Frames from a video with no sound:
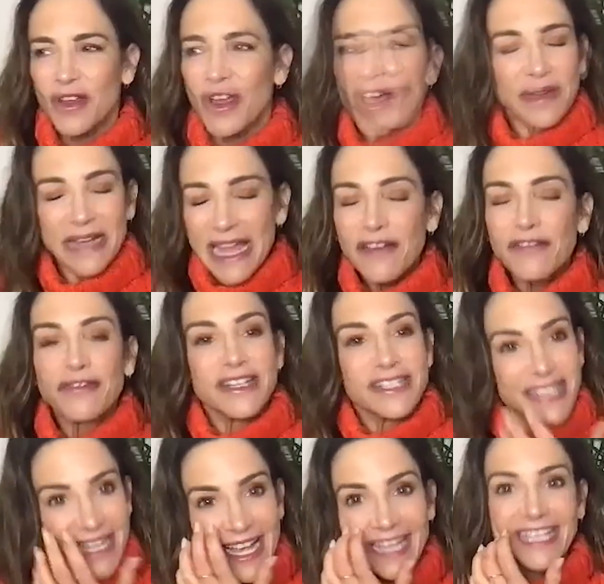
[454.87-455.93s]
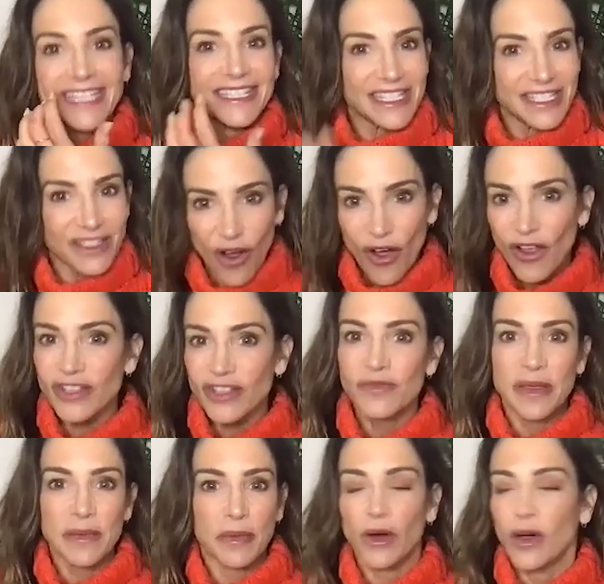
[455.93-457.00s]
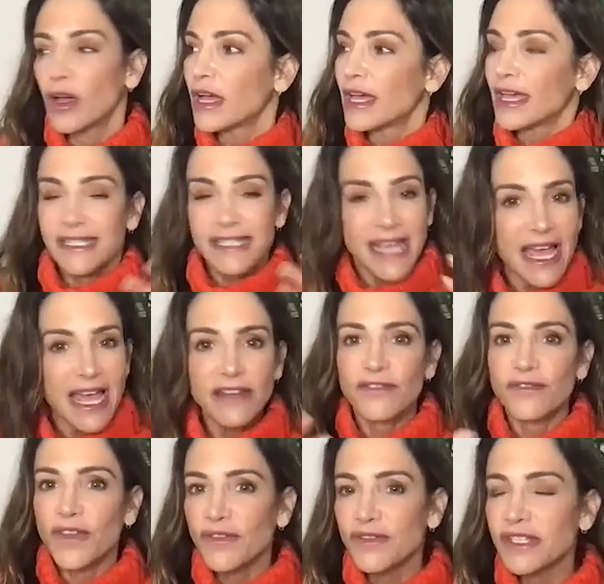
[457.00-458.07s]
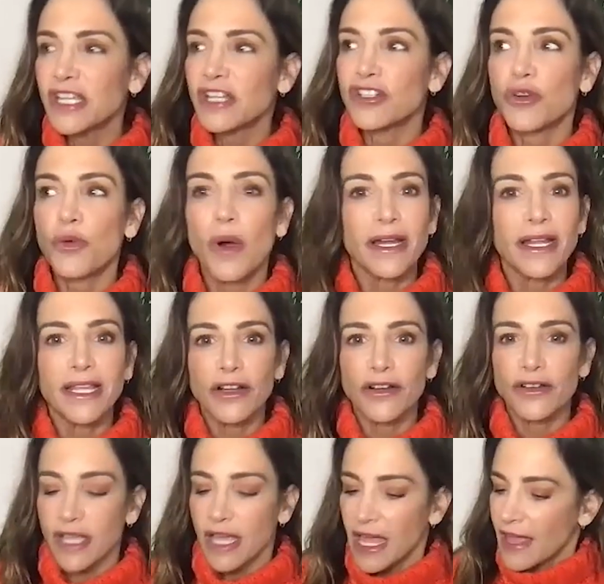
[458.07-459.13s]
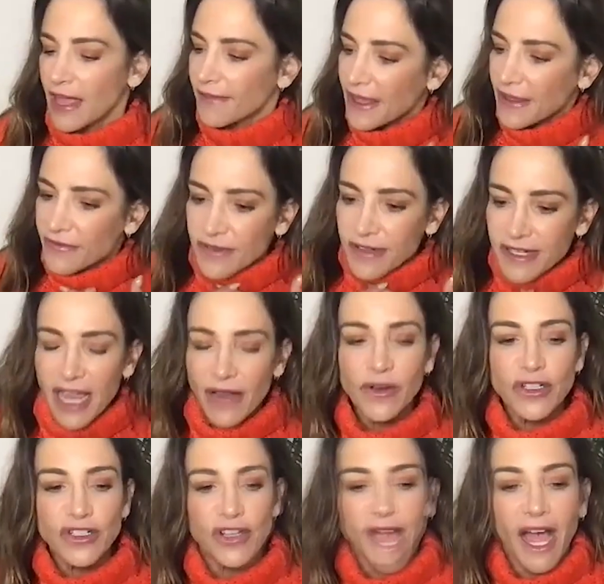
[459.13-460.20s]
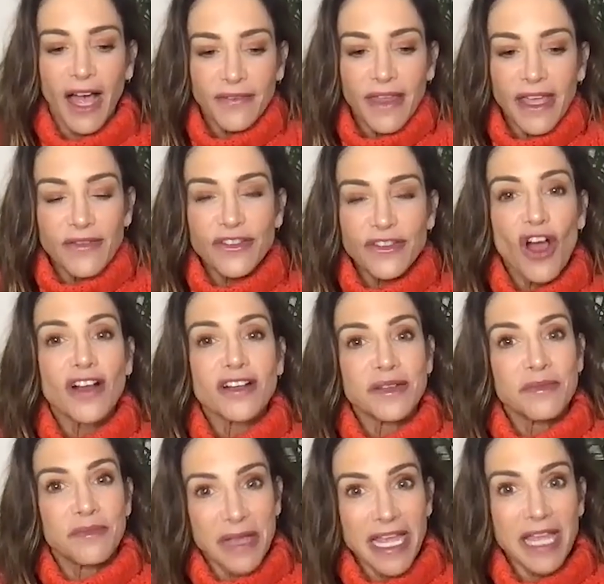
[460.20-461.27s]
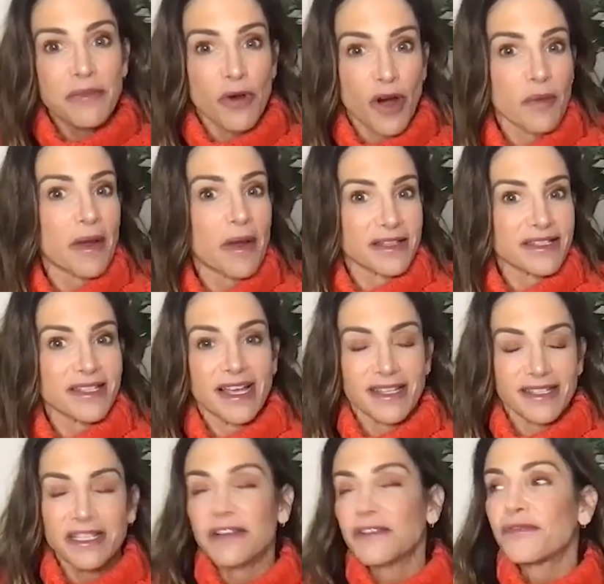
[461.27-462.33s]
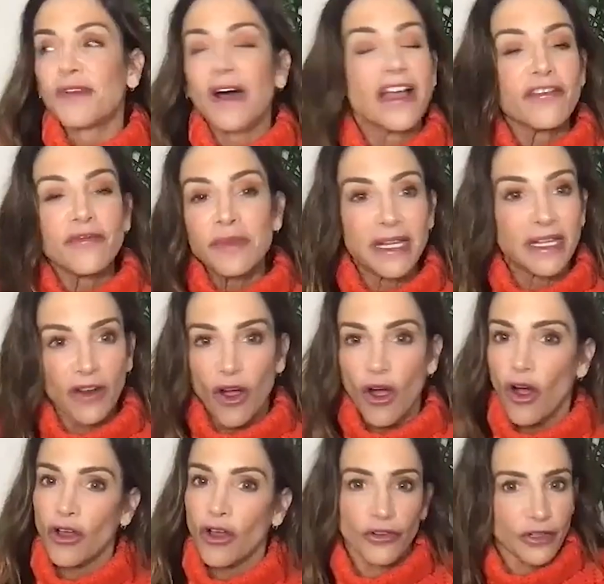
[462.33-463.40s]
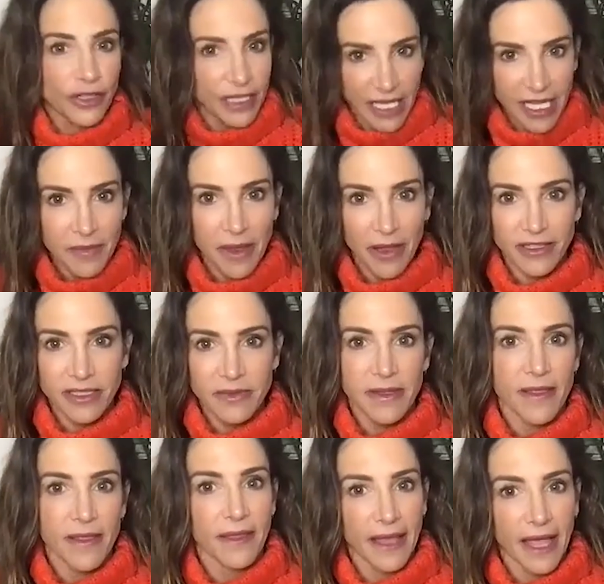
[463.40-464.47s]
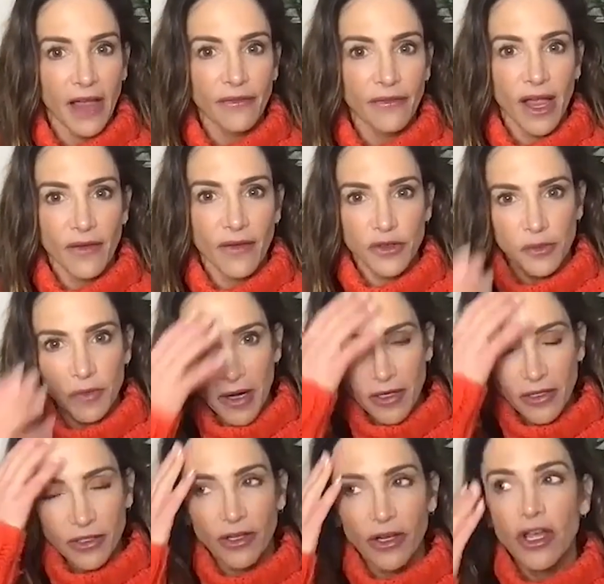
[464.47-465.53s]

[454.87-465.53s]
Every day I get these calls from people 10, 15, 20 years. They've never took that. They've talked to me more about sex in a five minute call or an email to me than they ever have to a partner.